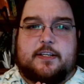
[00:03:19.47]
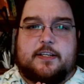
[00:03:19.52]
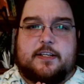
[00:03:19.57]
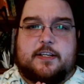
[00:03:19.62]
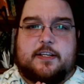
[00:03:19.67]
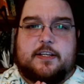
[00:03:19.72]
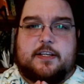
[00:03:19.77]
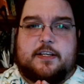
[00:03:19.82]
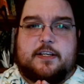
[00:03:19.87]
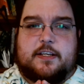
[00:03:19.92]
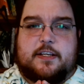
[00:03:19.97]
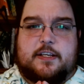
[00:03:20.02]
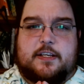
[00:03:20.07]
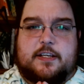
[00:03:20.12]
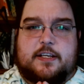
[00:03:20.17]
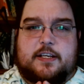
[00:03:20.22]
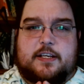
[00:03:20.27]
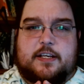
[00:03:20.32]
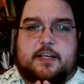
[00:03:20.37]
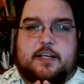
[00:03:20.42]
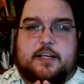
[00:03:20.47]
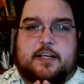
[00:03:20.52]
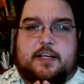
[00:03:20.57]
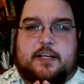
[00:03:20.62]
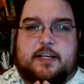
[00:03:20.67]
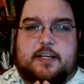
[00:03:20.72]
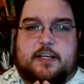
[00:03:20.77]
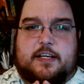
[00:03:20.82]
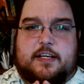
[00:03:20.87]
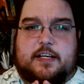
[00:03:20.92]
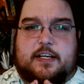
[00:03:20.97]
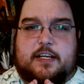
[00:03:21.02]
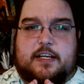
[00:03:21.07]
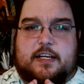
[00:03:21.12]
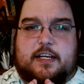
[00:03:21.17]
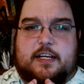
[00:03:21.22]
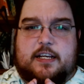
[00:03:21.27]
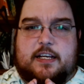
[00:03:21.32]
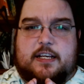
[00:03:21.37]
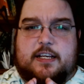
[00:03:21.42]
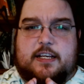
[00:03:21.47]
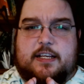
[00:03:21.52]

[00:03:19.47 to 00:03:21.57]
(silence)